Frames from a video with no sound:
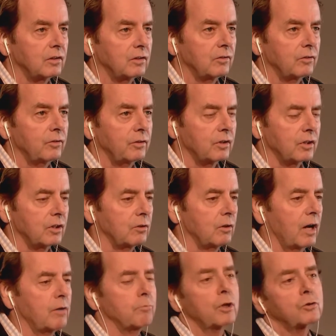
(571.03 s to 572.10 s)

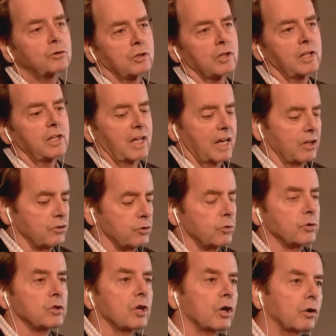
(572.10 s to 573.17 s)
And mostly the answer is no.